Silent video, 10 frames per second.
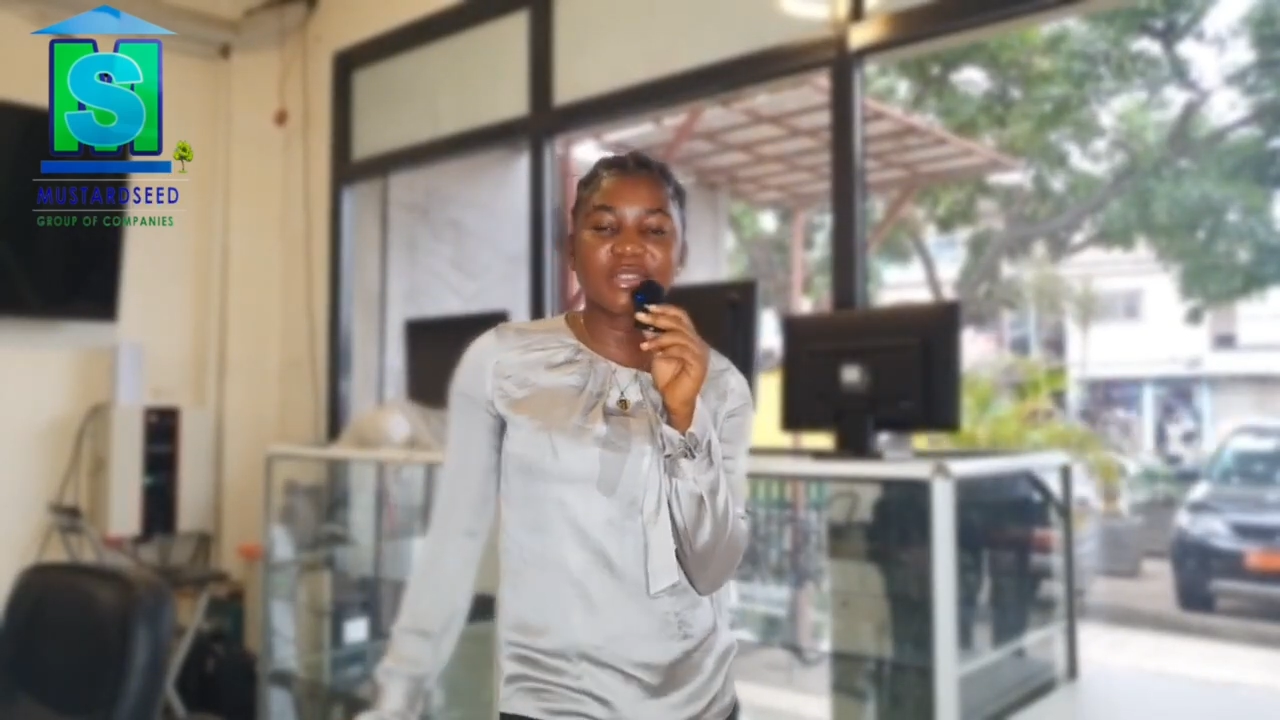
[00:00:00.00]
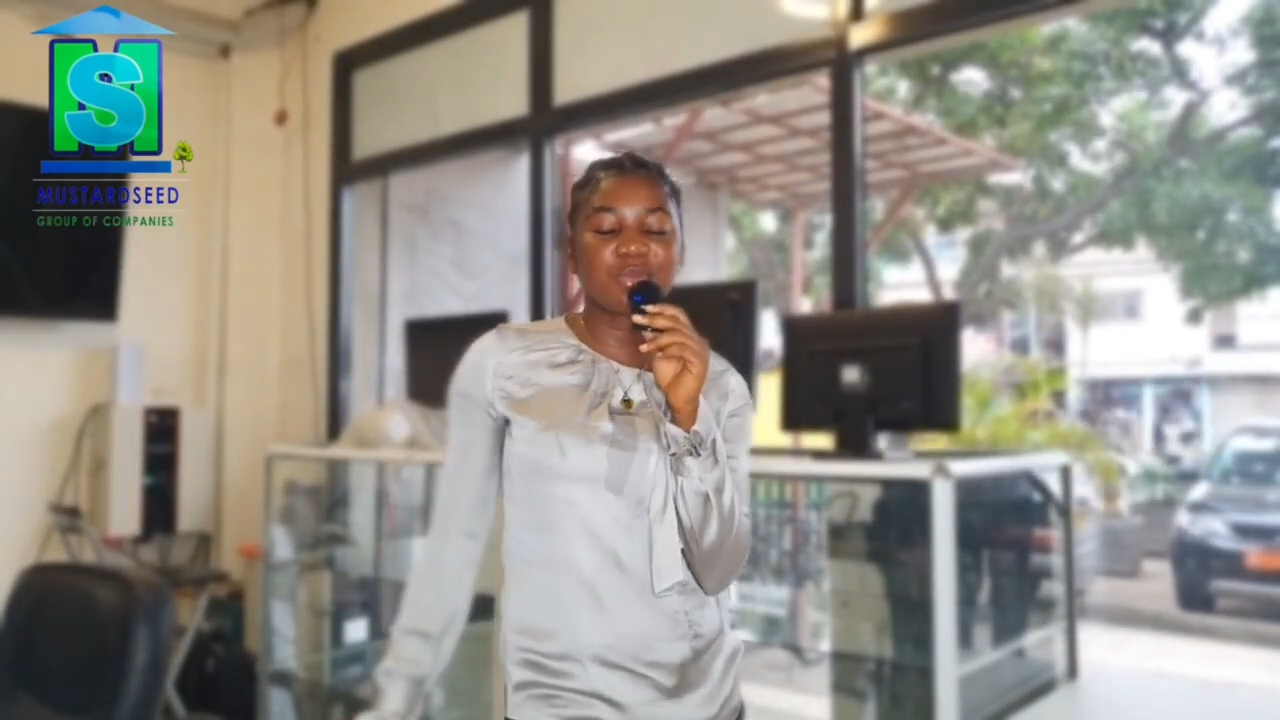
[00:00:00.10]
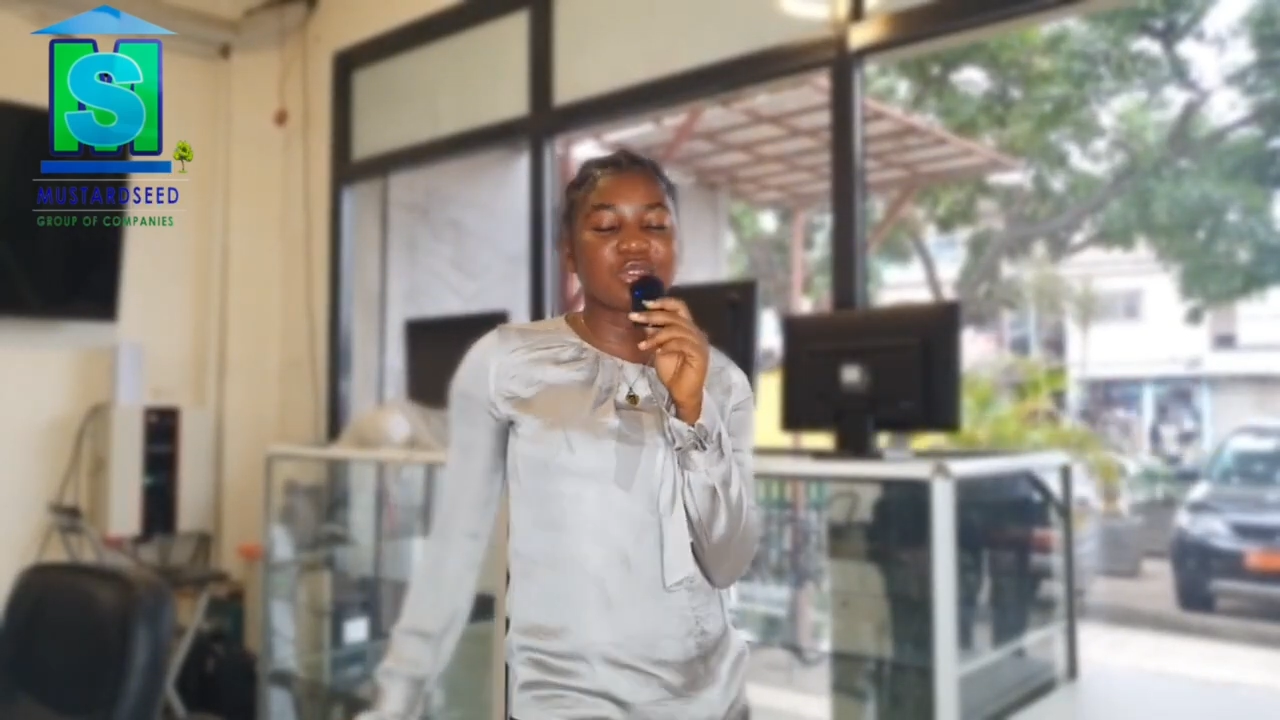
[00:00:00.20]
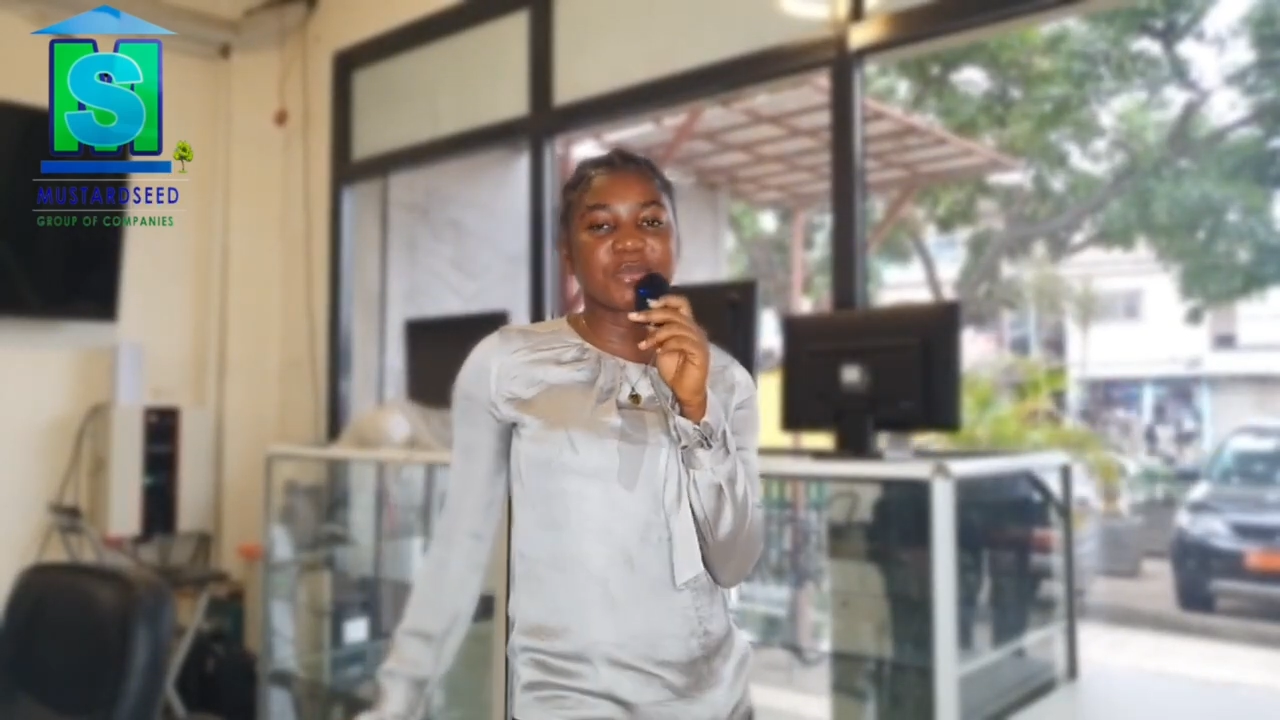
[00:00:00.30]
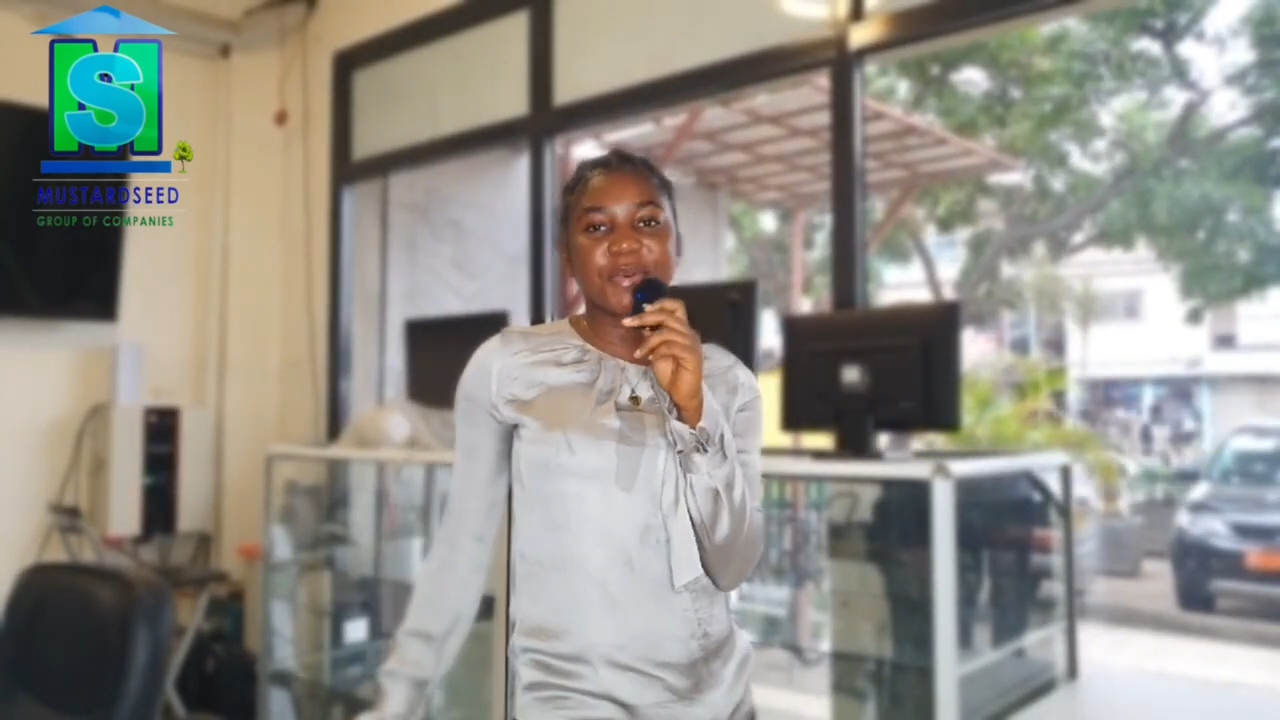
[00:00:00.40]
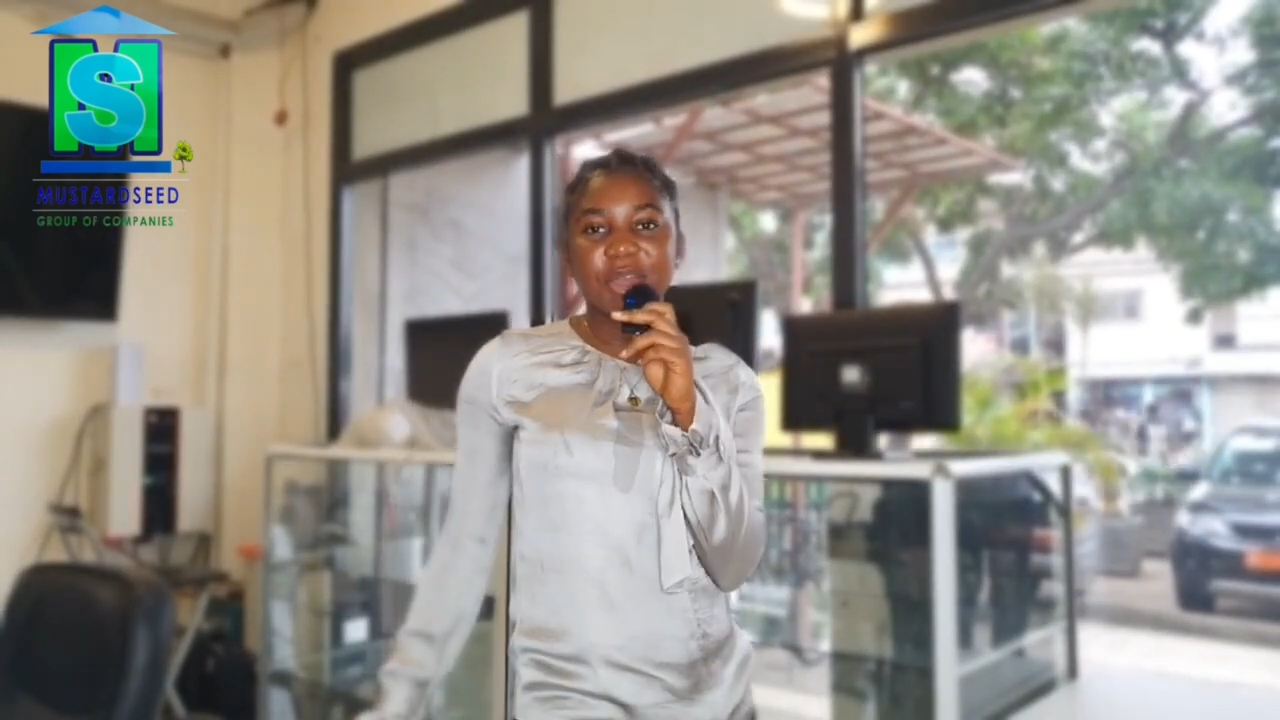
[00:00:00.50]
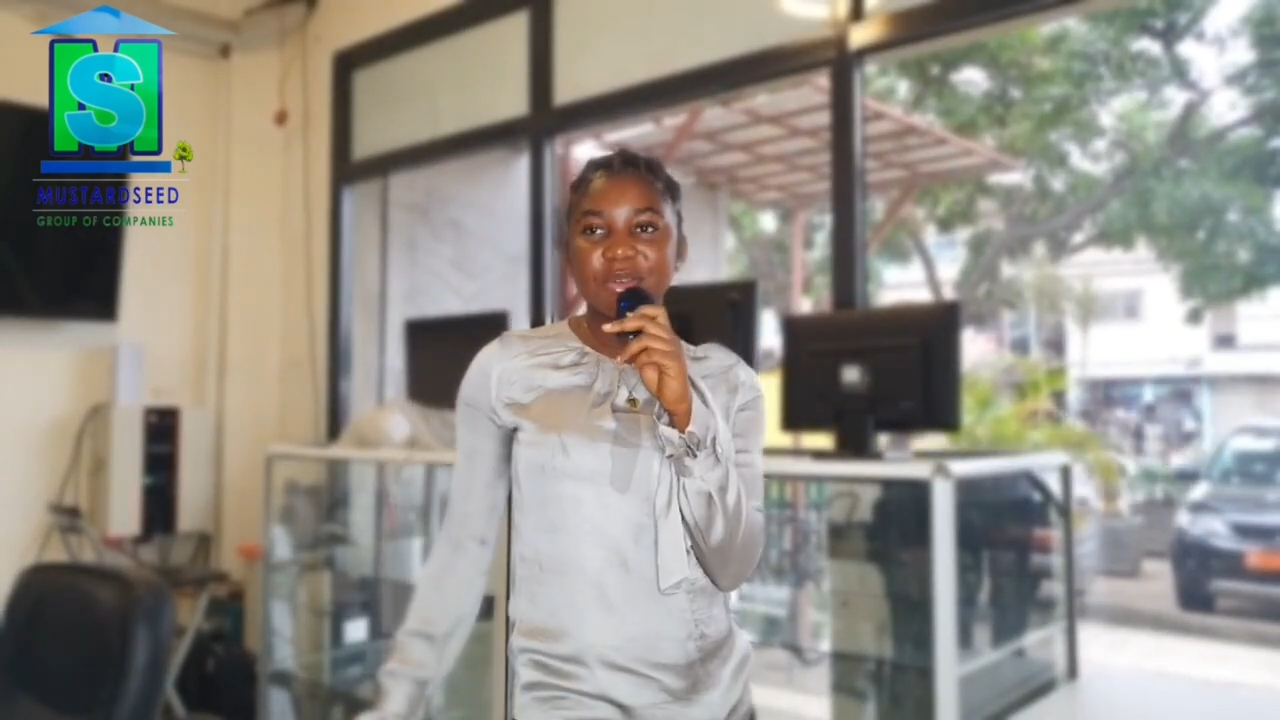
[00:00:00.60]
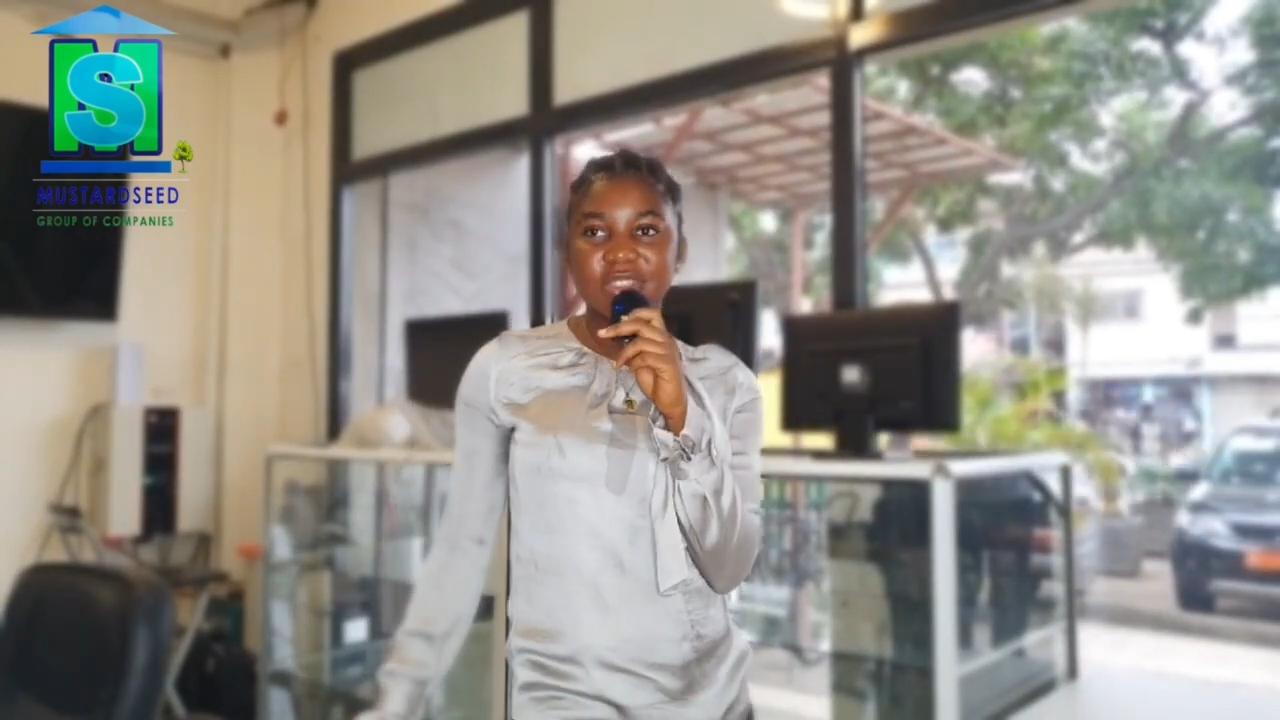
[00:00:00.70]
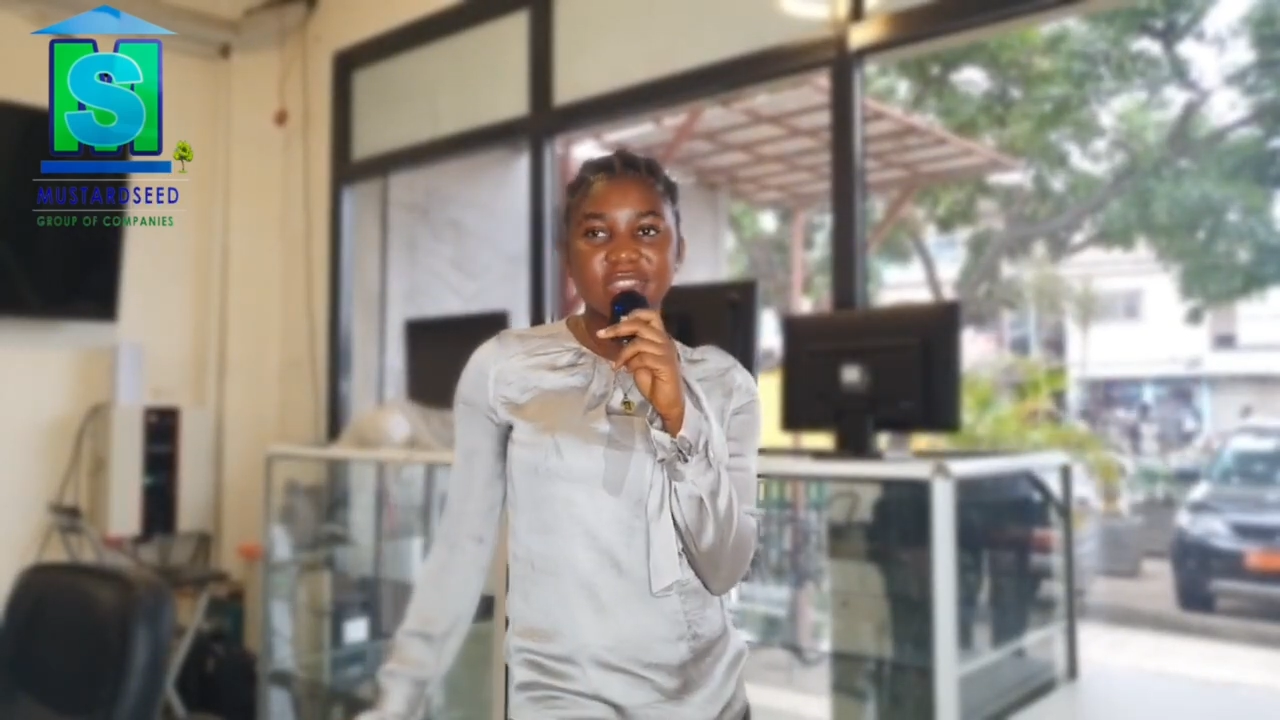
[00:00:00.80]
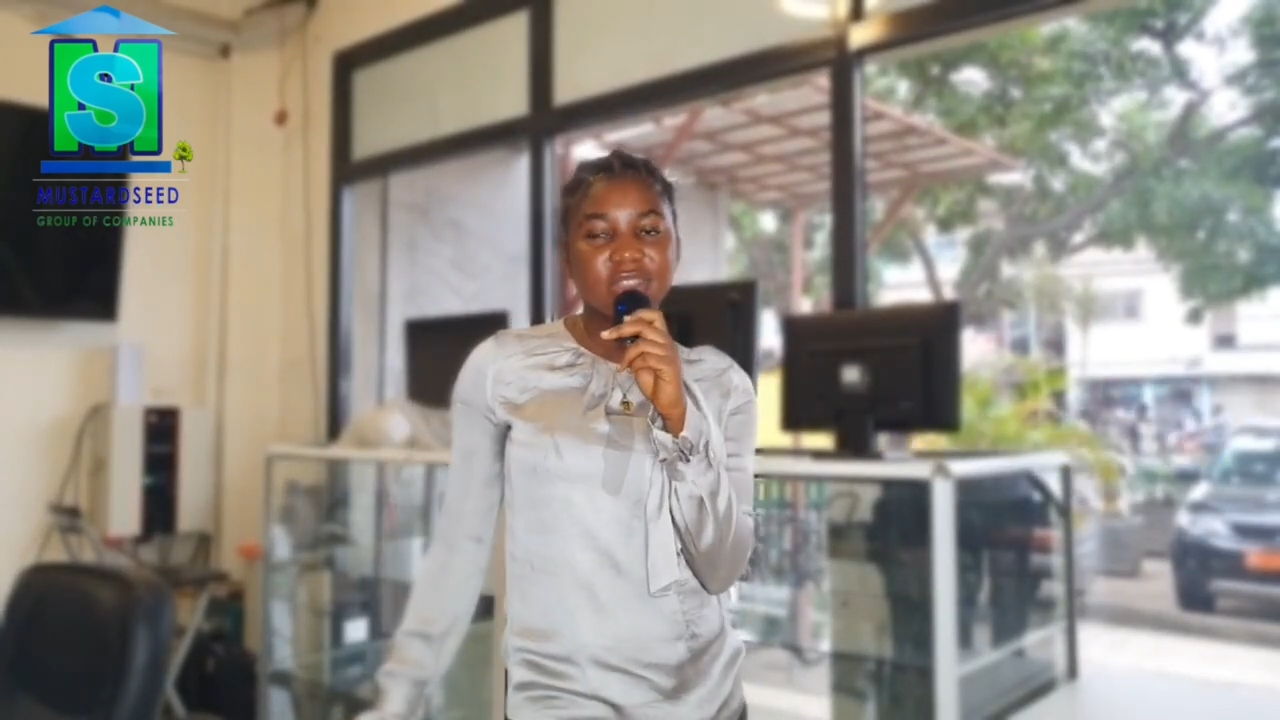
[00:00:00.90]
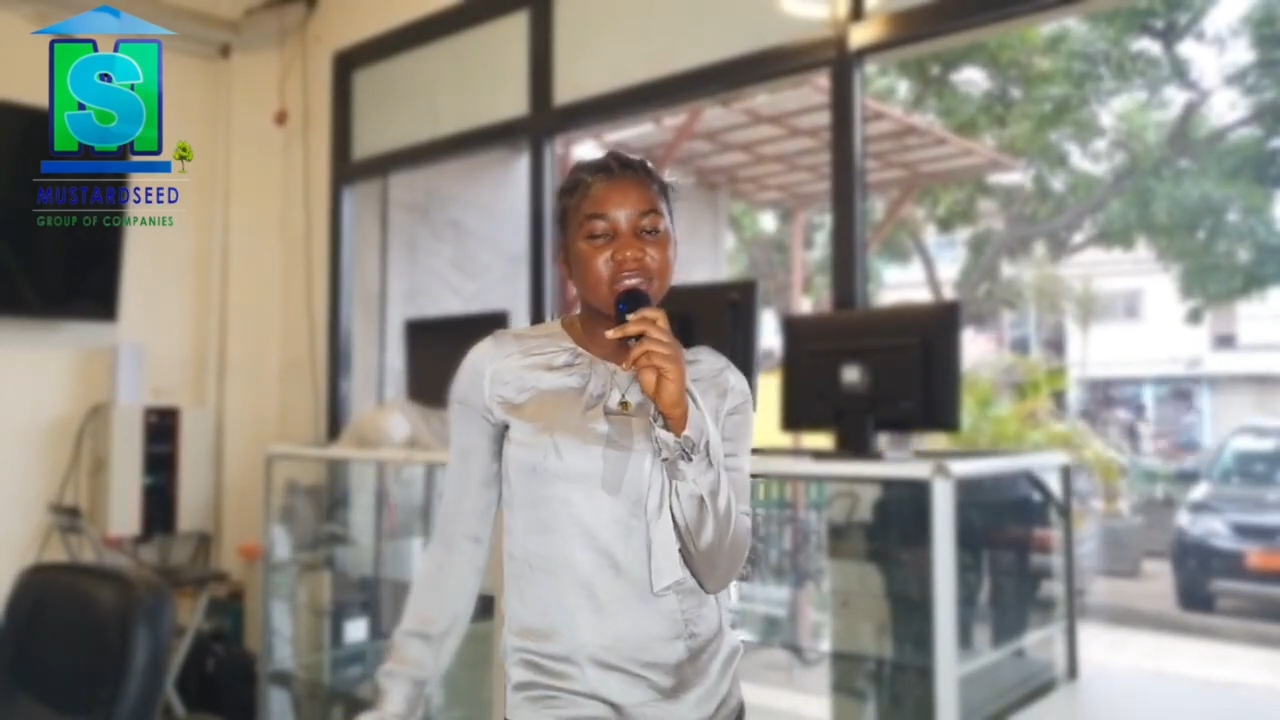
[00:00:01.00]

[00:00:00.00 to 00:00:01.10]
prosperity,